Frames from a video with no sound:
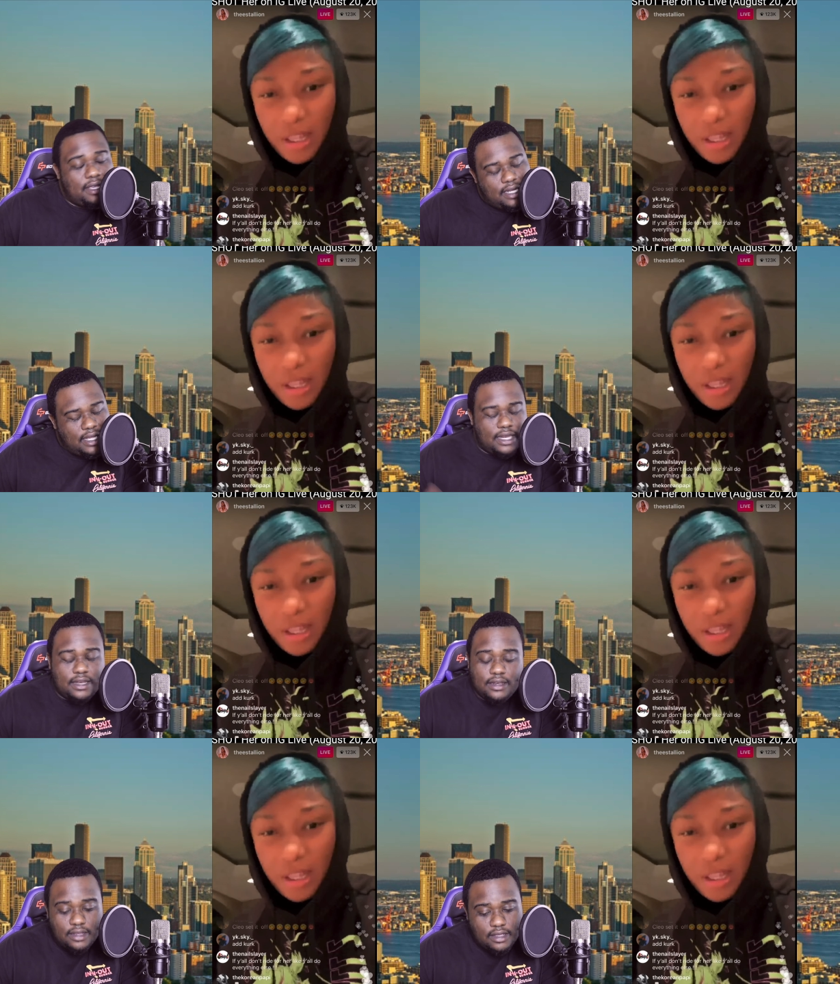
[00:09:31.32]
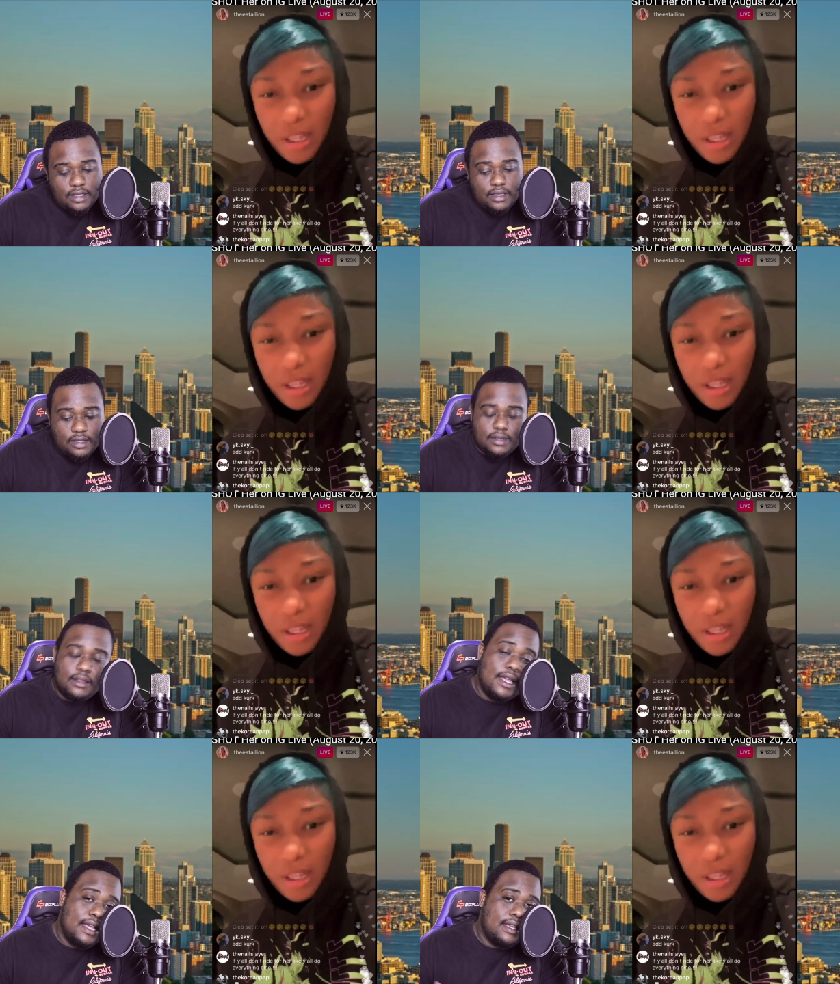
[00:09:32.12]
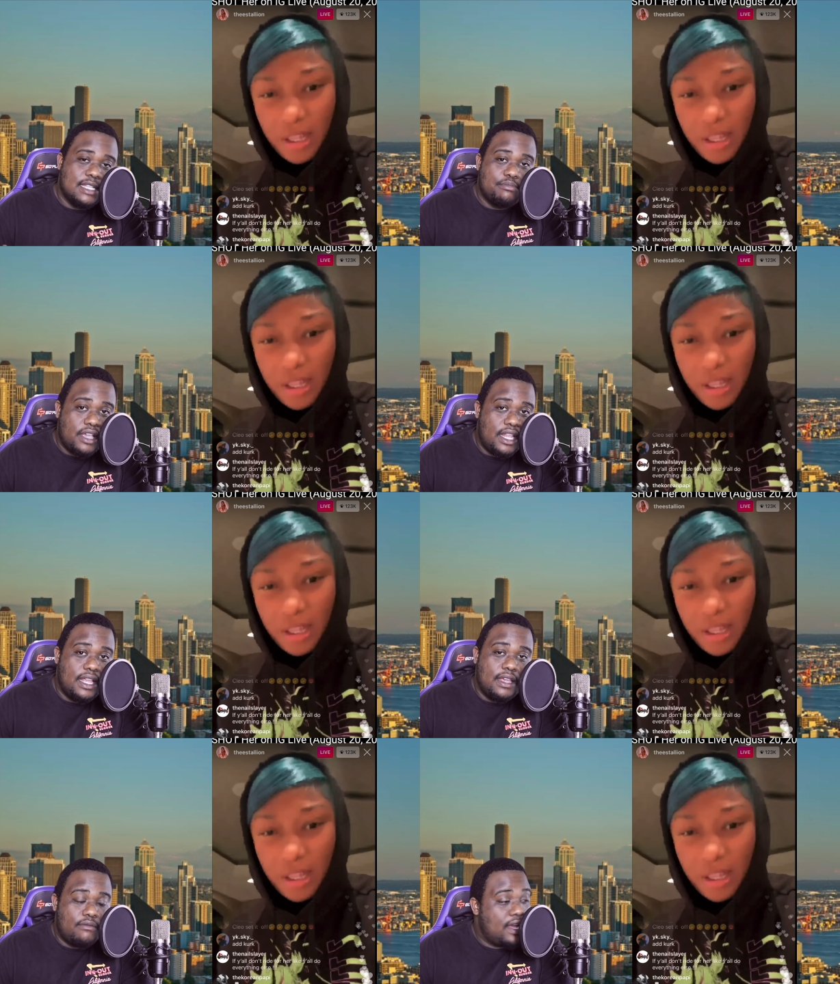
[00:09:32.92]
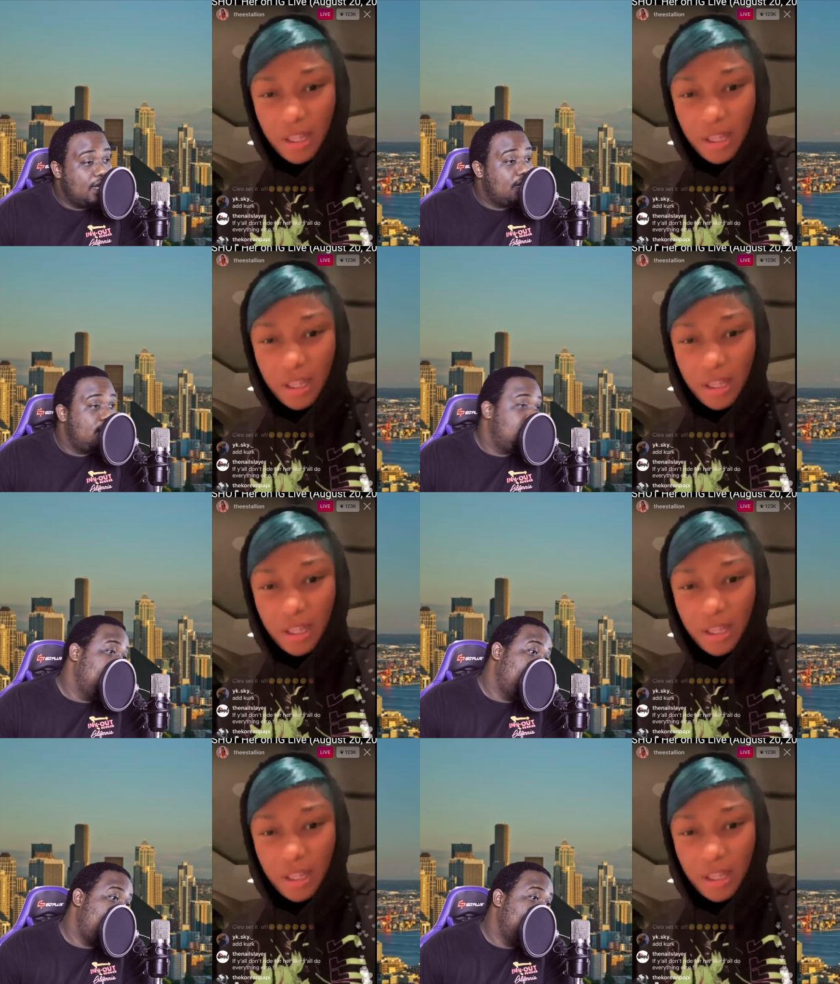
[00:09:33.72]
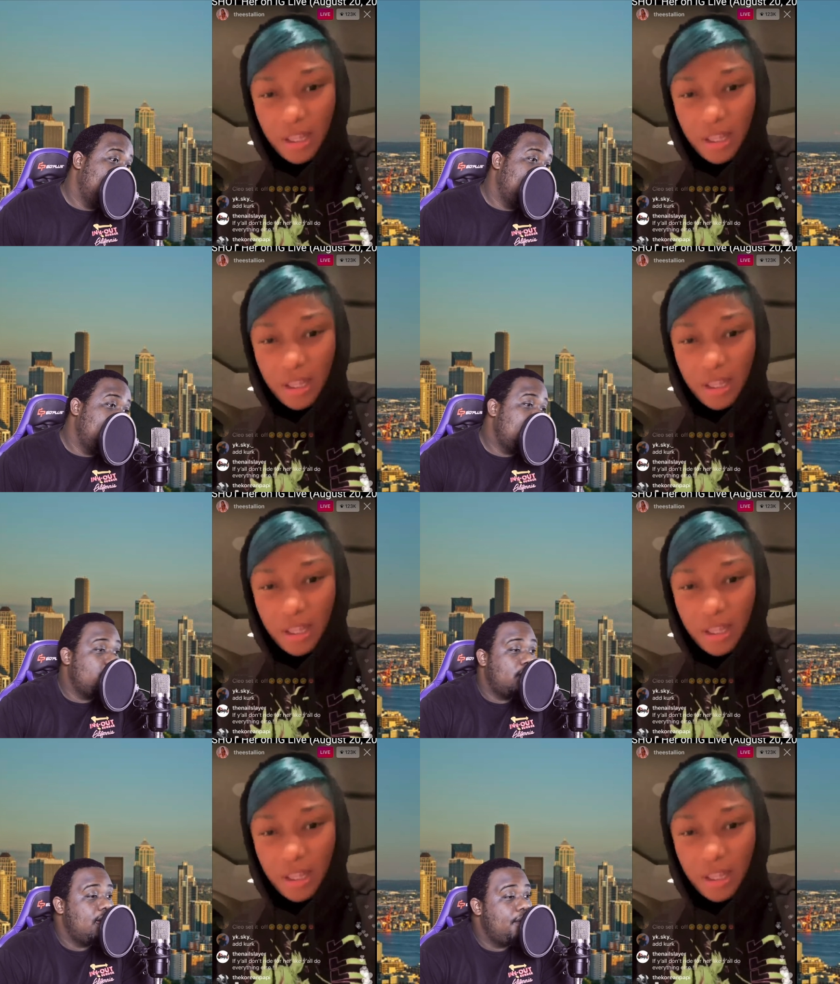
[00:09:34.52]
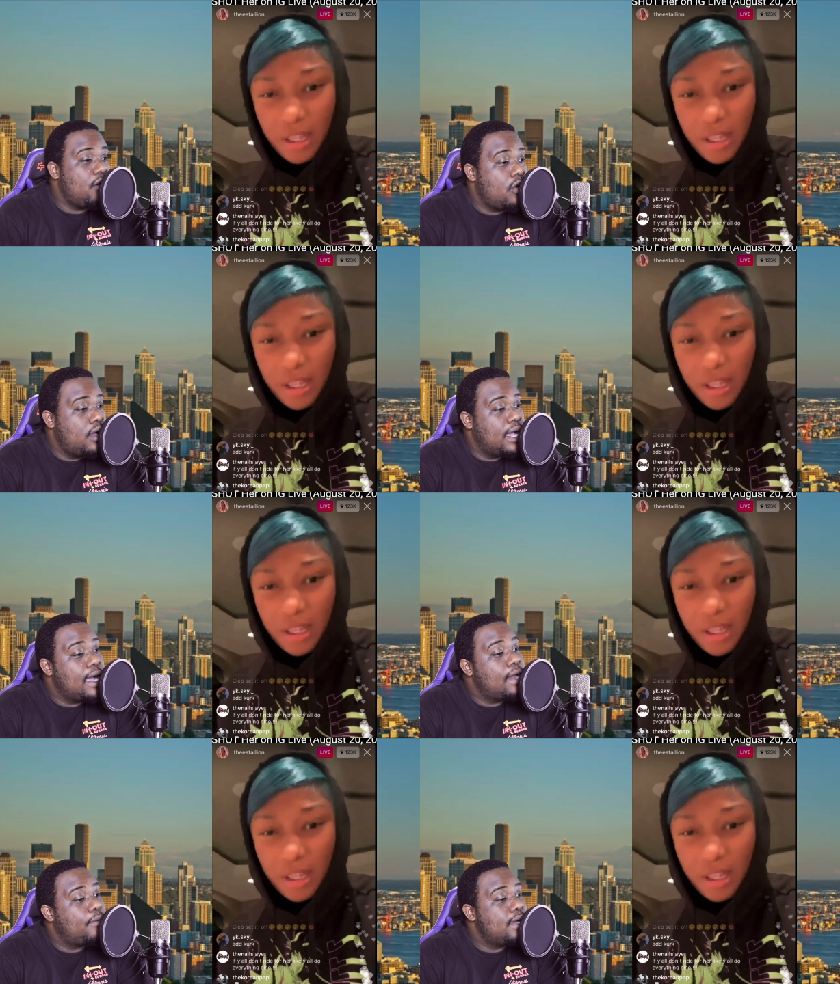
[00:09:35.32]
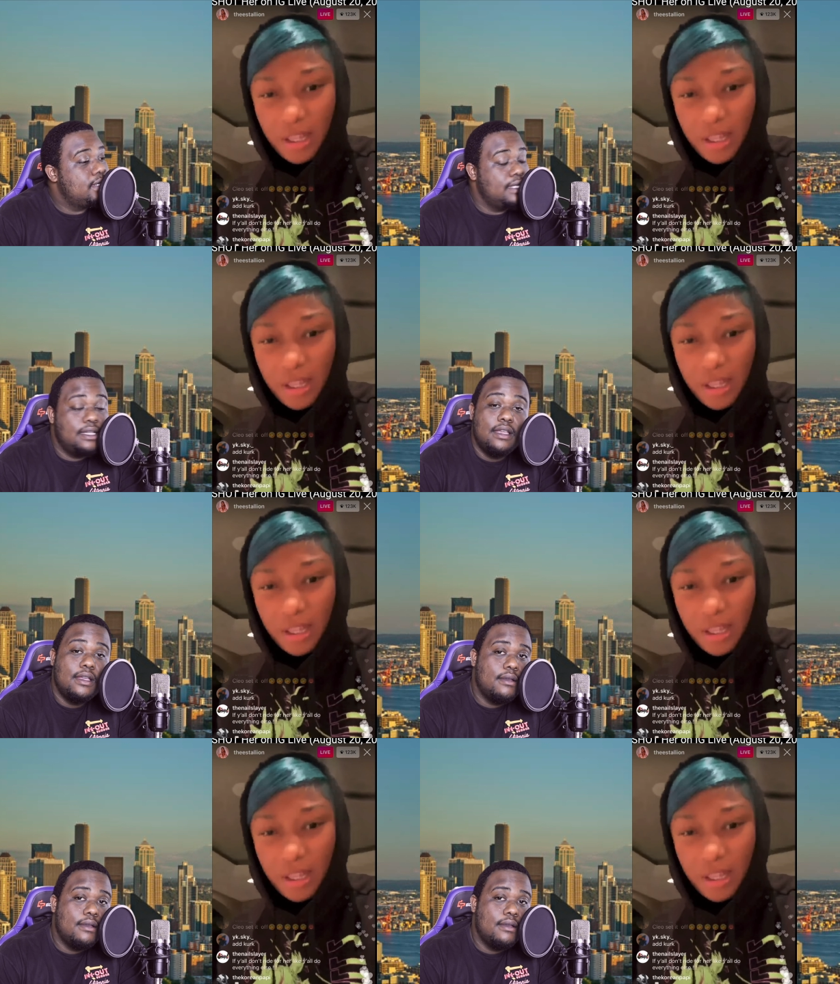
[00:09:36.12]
Speaker 1: he didn't like explain it right there and right then and there when they all had got arrested.